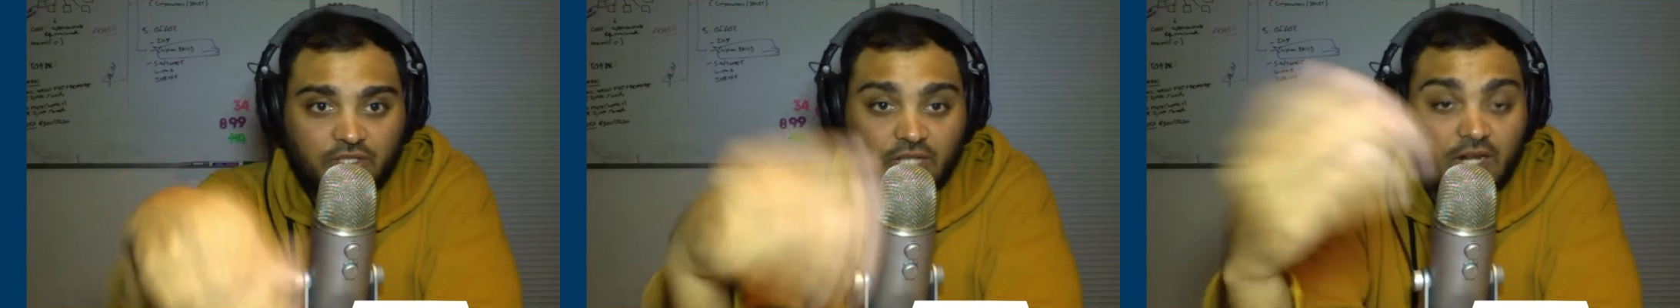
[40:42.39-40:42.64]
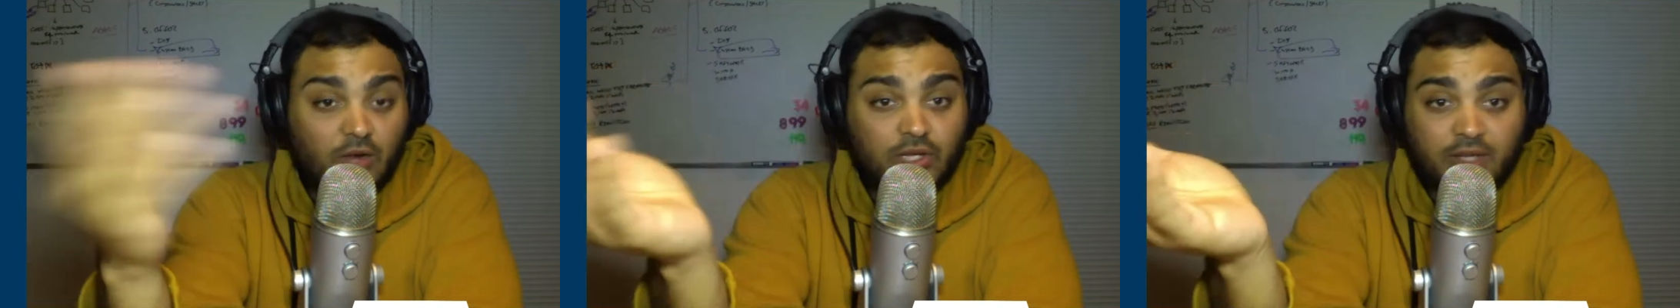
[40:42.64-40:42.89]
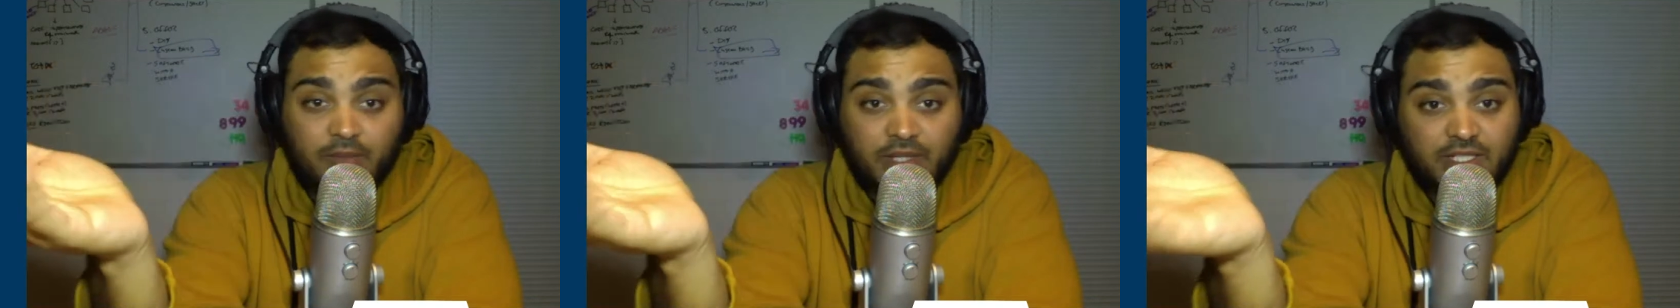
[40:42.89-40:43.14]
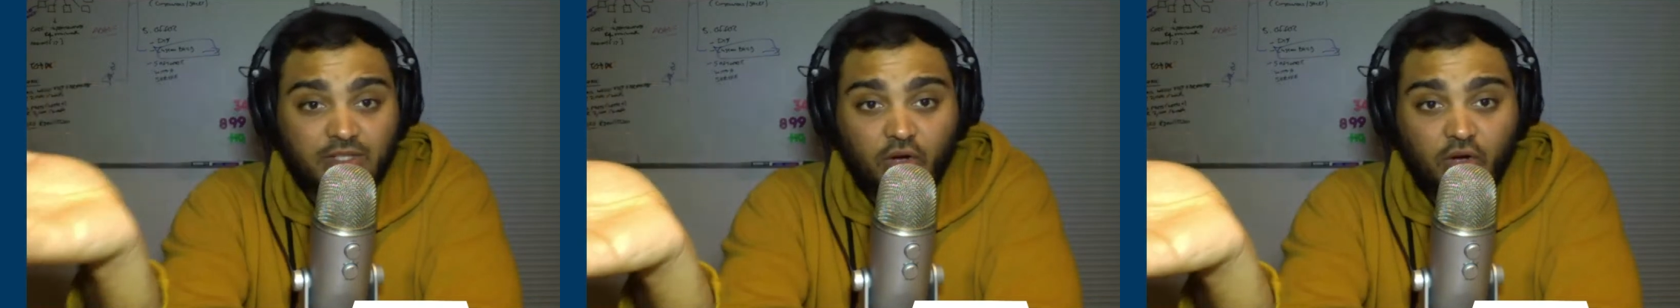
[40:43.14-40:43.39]
And okay, it makes
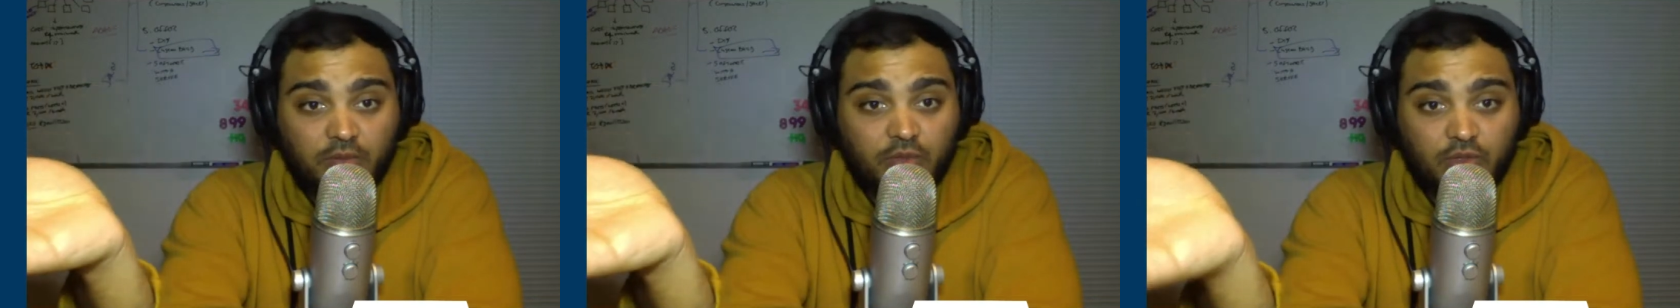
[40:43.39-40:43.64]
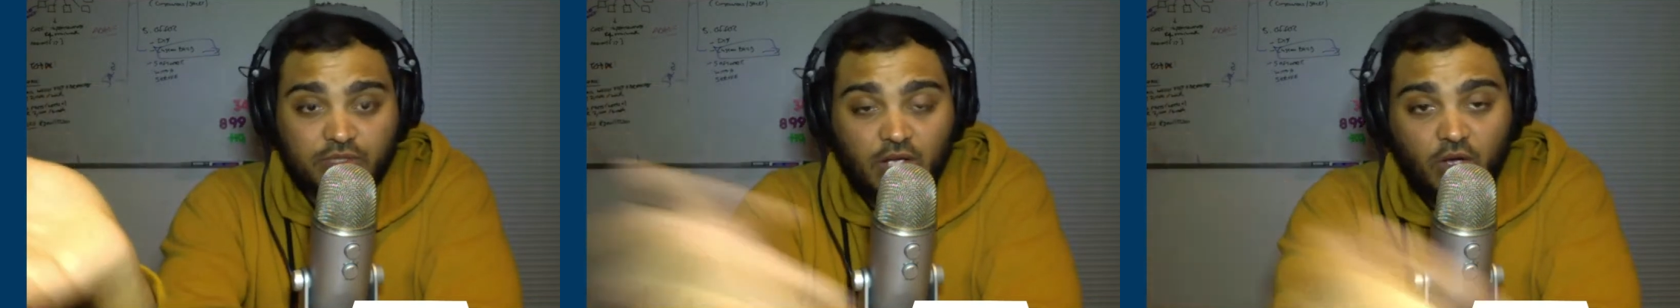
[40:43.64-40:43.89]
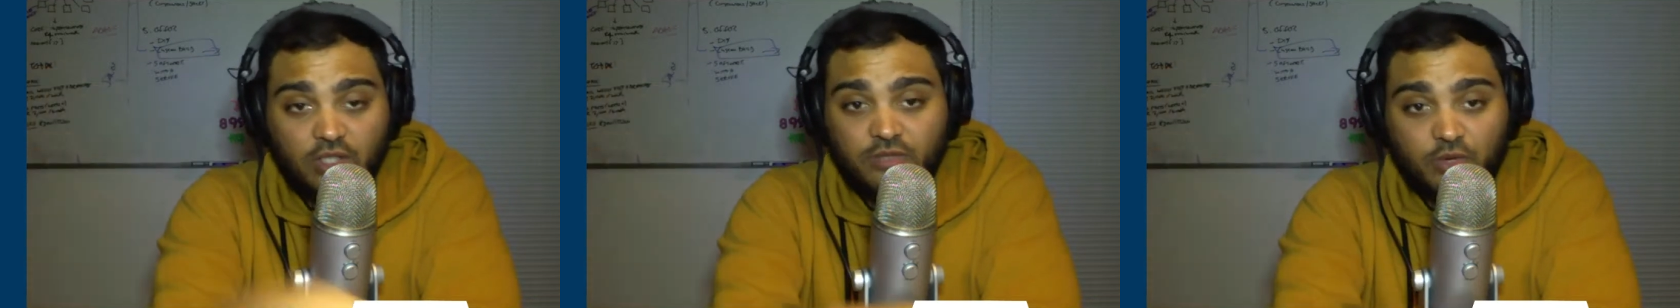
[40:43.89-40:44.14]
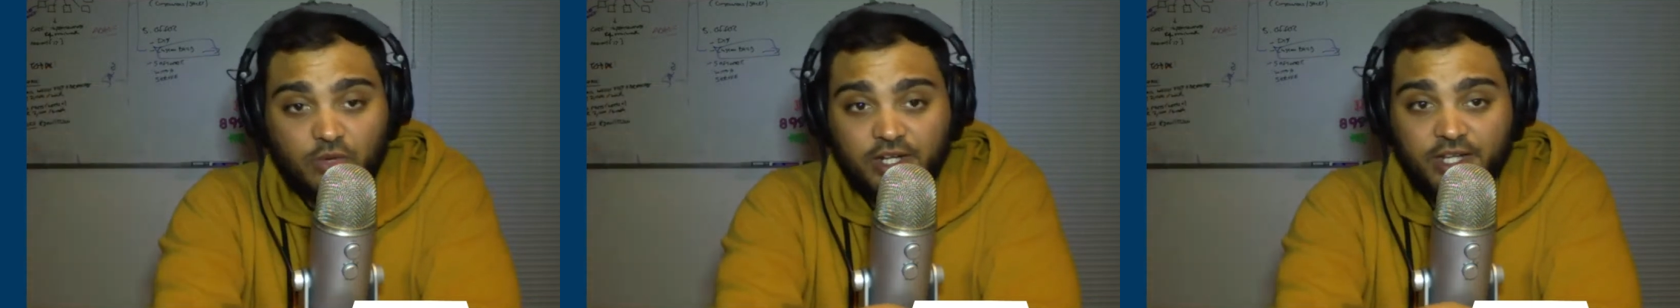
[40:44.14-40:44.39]
it hard because they asked
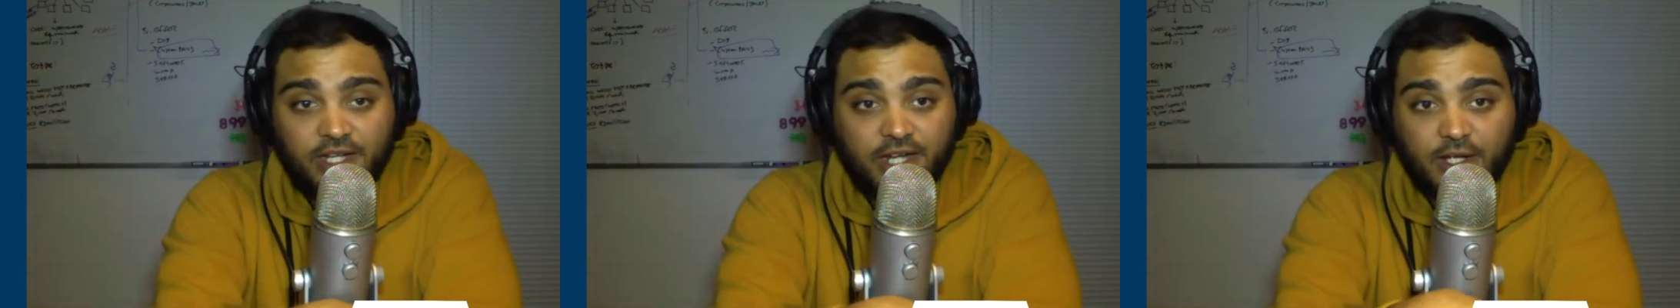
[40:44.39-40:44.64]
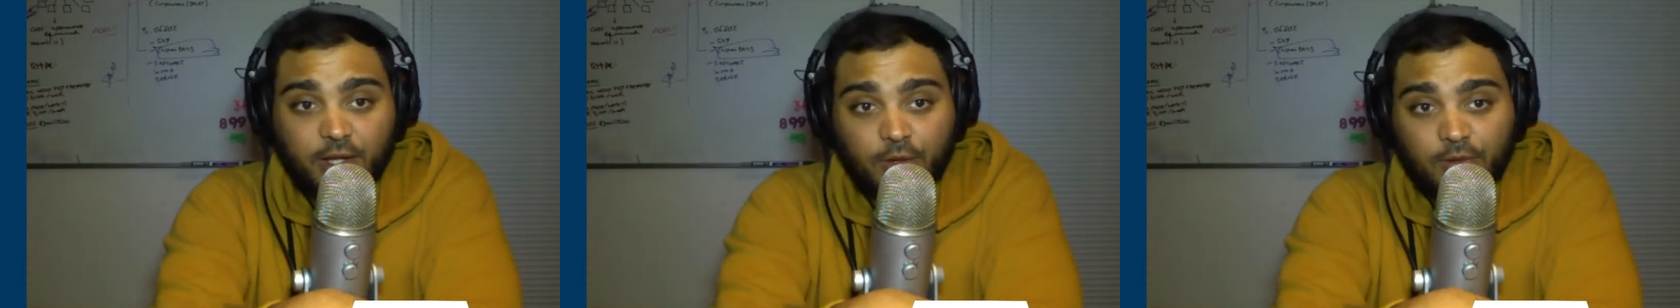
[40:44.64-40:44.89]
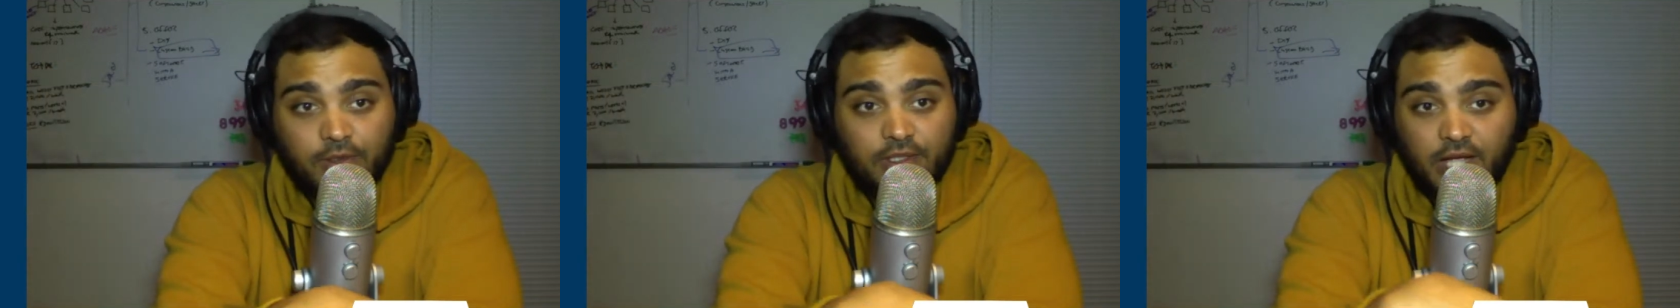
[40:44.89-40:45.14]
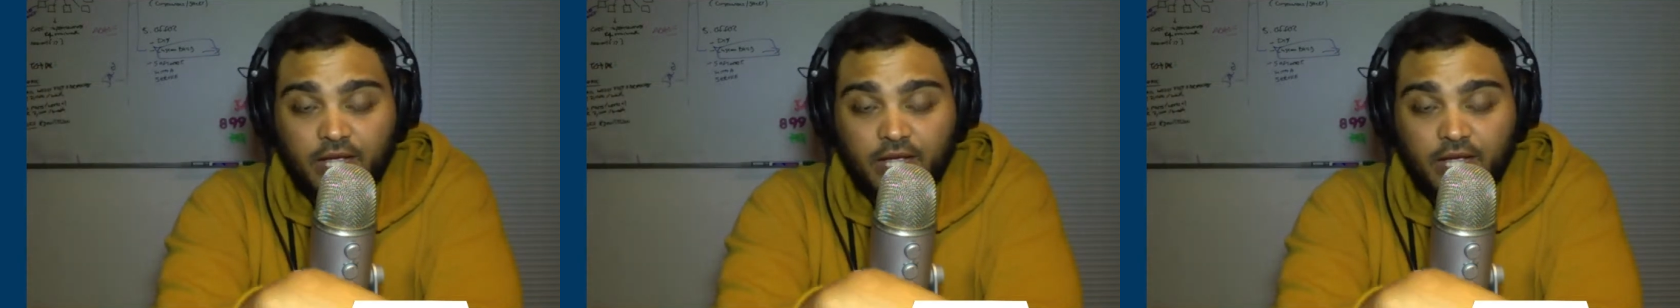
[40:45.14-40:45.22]
for green and gold.